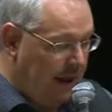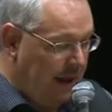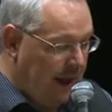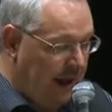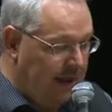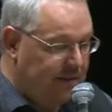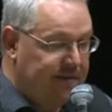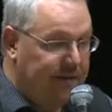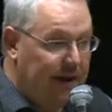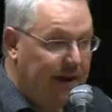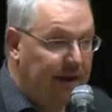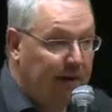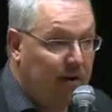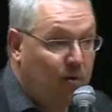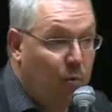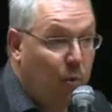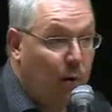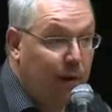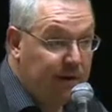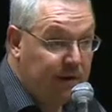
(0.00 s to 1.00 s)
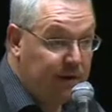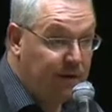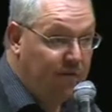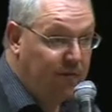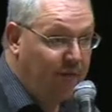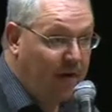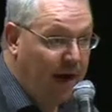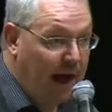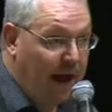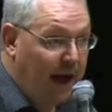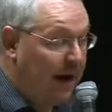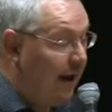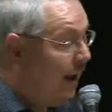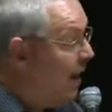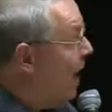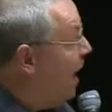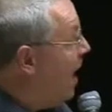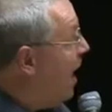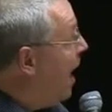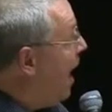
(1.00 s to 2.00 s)
and then quantify
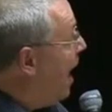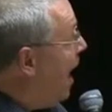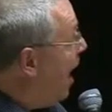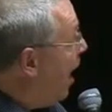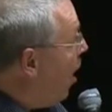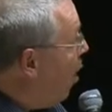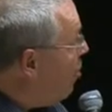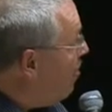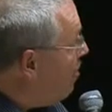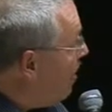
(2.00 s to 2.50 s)
how